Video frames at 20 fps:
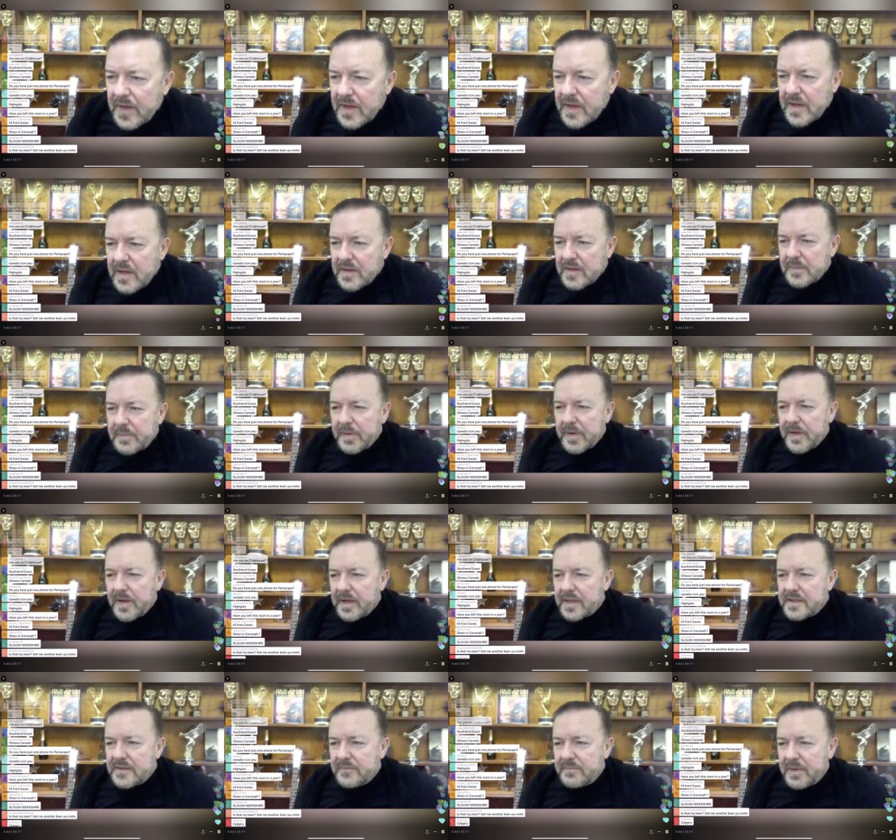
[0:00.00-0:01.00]
The
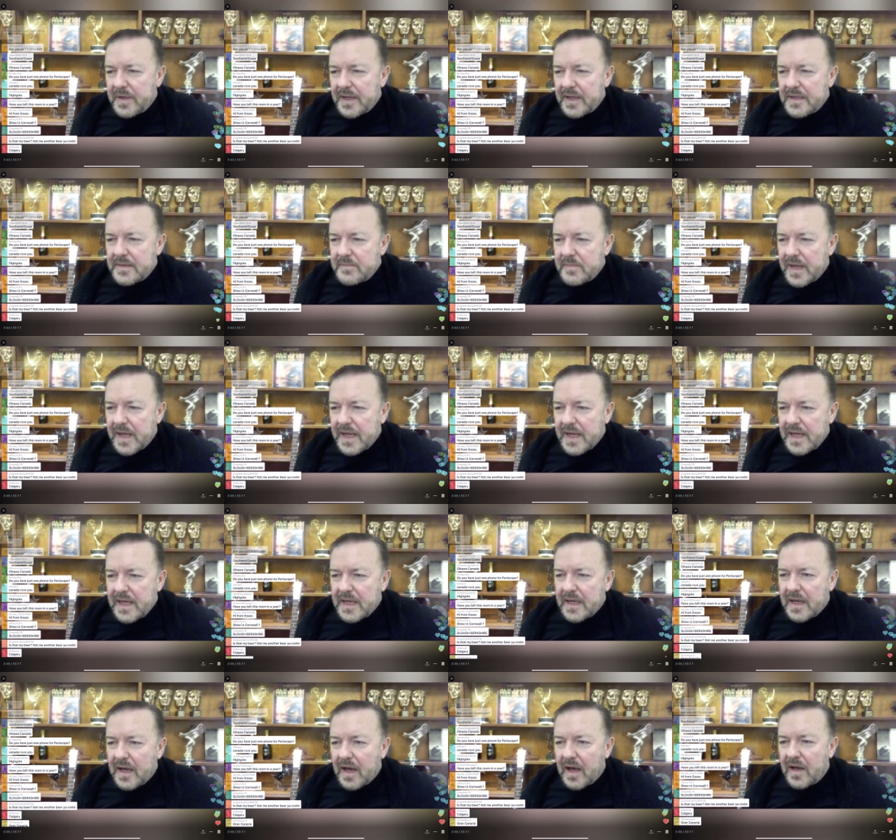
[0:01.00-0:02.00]
perks of being
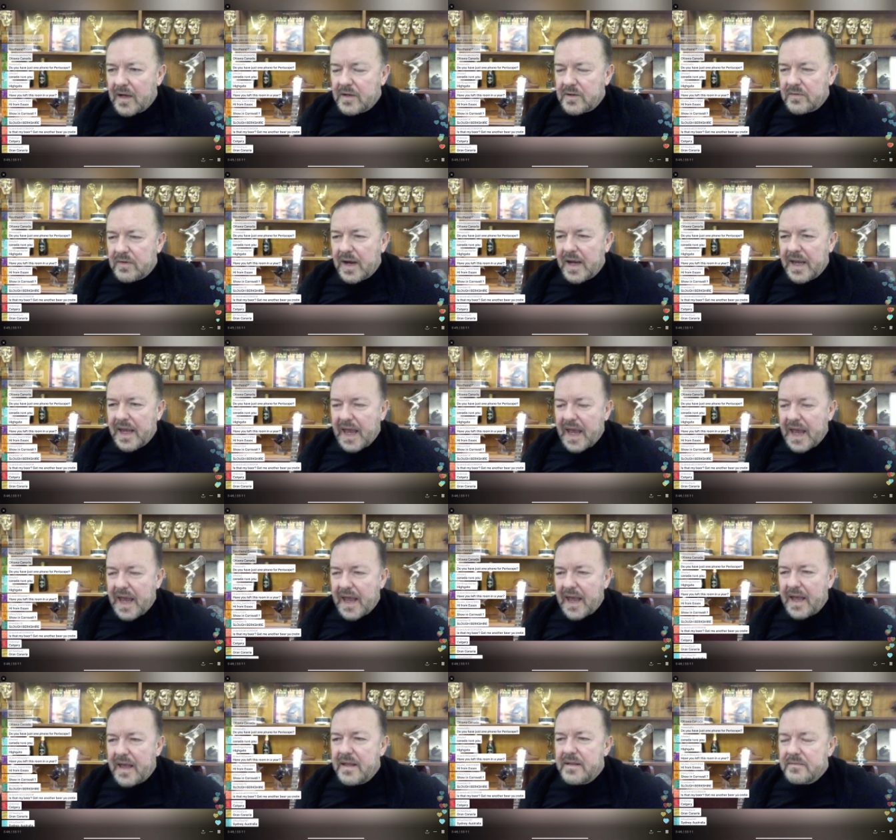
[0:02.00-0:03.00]
me are great
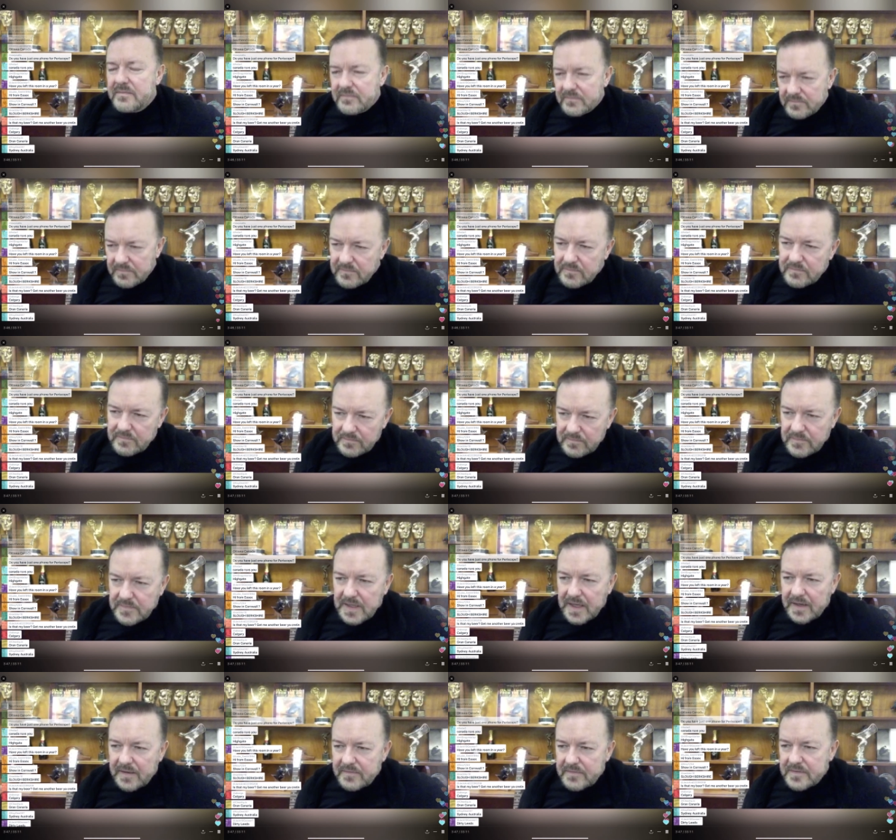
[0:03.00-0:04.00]
hair.
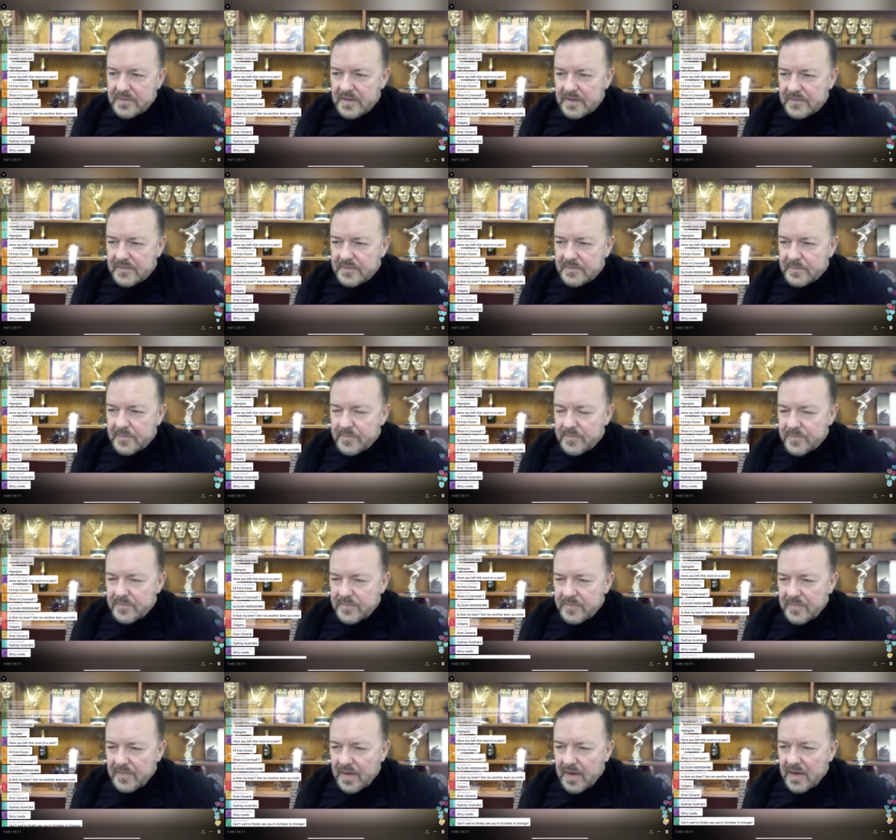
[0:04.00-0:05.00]
Yeah, you know.
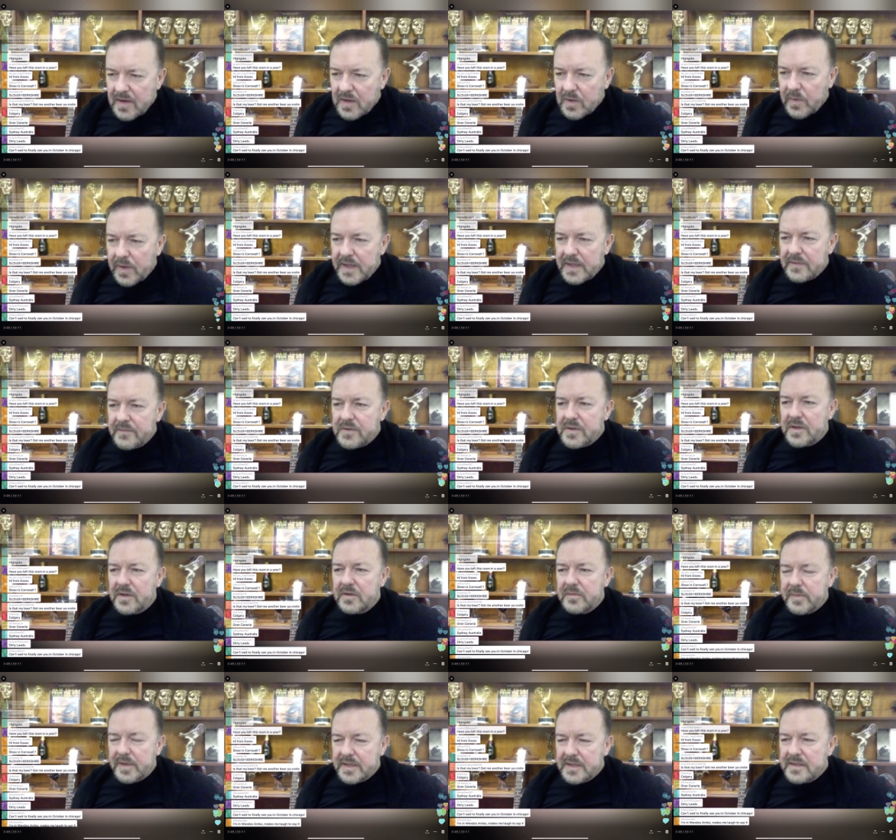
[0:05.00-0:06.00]
Queen of
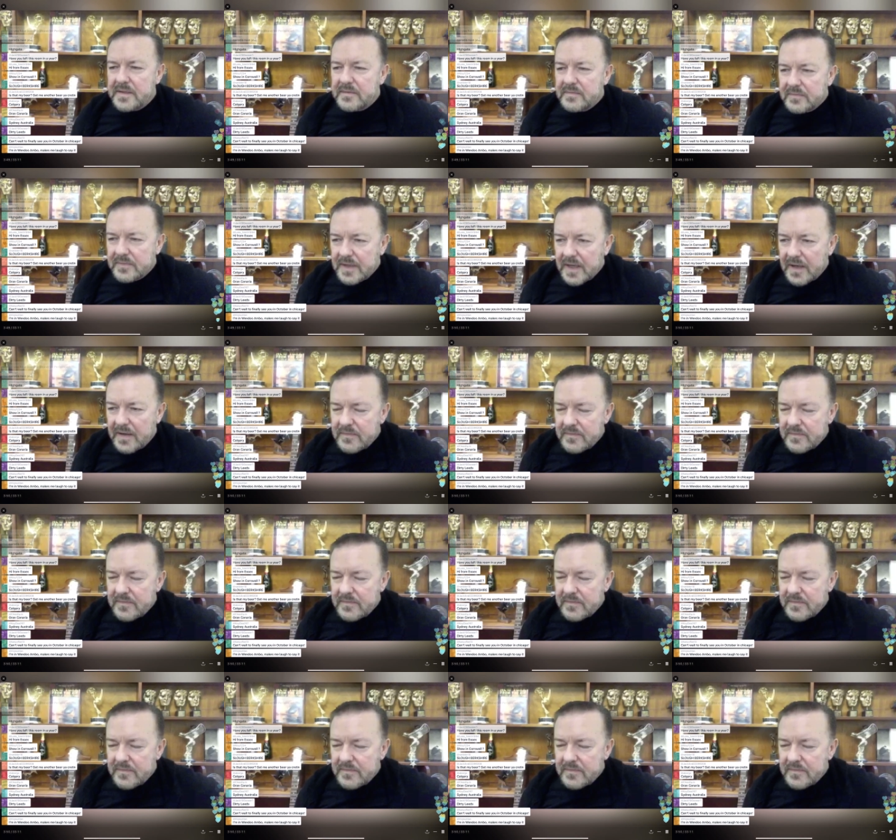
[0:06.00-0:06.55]
Zoomies. Yeah.